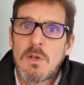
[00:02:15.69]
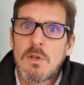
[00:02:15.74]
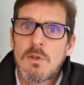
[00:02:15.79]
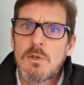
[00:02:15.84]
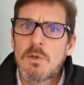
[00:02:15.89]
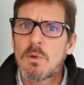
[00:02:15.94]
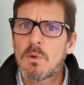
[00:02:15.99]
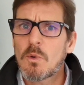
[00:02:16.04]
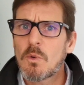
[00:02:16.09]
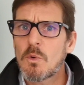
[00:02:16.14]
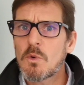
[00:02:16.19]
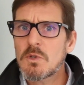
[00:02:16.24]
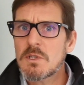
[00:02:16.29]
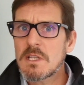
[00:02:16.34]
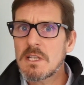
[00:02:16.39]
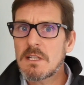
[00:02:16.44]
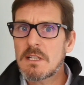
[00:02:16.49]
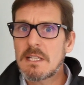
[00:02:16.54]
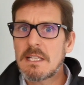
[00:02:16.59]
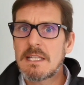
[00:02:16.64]
You'll
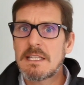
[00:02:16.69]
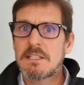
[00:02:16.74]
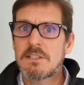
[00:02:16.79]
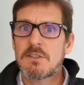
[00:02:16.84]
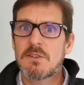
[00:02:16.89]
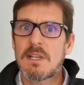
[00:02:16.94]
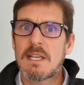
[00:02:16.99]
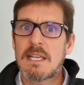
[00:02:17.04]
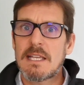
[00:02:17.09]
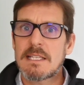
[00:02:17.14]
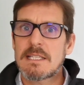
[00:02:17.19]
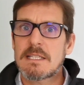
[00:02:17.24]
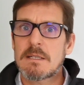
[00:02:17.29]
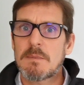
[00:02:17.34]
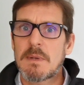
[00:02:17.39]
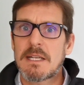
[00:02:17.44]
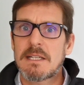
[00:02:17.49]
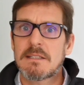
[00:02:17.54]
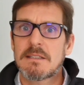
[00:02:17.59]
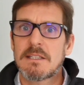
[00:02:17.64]
also need to
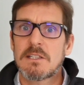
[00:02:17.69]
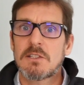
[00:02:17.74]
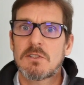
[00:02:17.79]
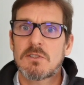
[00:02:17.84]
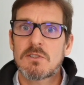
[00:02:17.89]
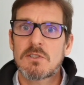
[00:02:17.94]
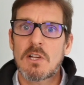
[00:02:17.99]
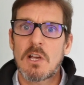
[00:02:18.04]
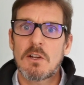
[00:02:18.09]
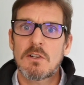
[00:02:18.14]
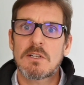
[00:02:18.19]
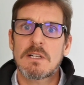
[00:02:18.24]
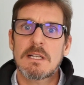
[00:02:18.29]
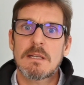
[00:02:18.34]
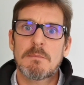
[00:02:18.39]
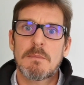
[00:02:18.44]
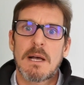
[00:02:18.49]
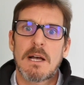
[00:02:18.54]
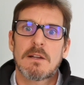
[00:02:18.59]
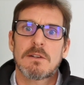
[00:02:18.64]
estimate the total
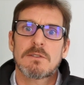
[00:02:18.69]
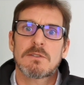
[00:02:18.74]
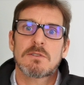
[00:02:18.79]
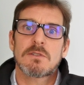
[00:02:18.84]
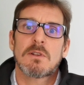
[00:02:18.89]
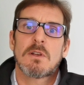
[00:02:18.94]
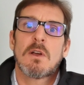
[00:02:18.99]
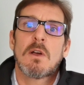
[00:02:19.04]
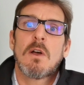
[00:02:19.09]
amount